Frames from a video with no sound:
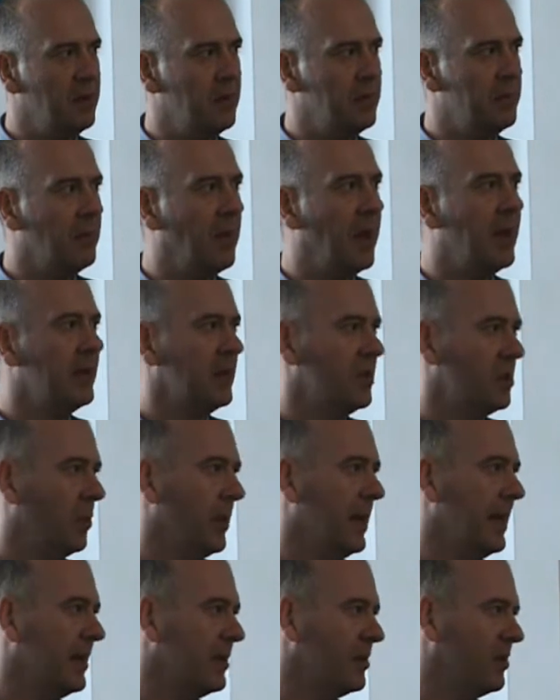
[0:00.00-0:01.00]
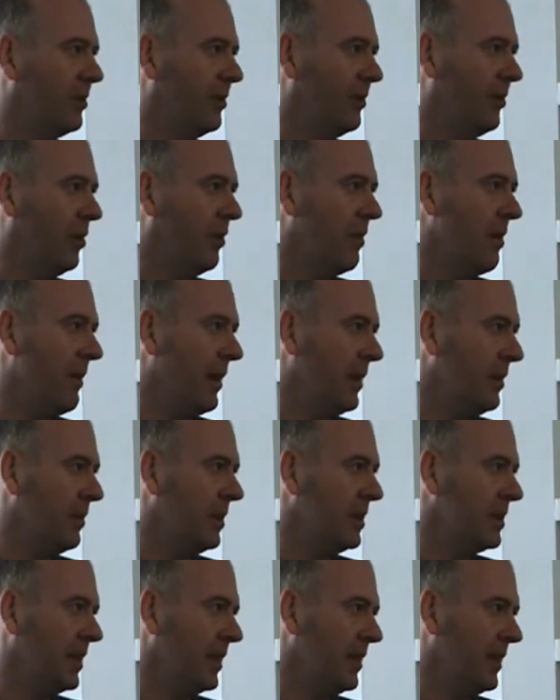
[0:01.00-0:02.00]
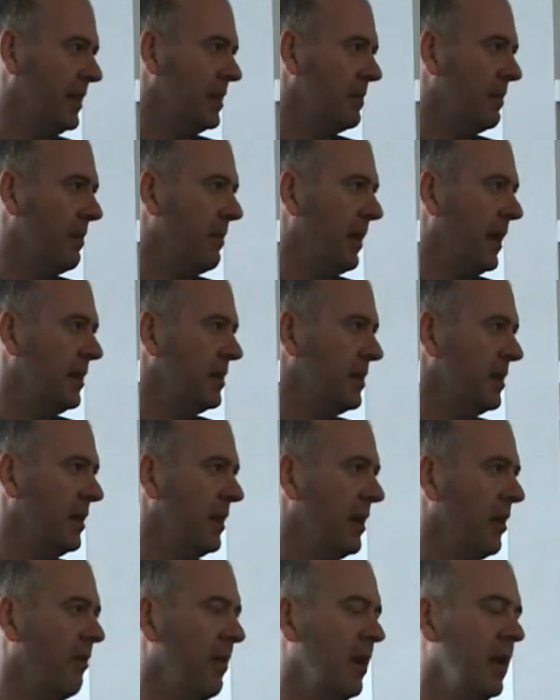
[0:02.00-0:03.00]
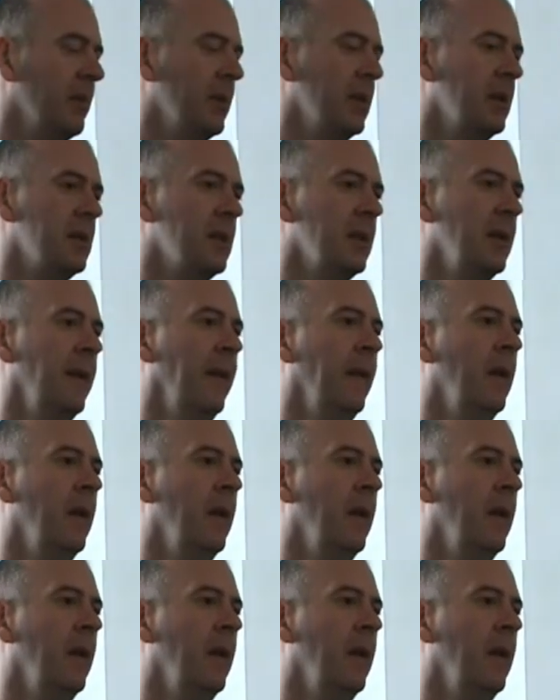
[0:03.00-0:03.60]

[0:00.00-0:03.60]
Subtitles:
no minor tweaks or amendments that need to be made to the agreement.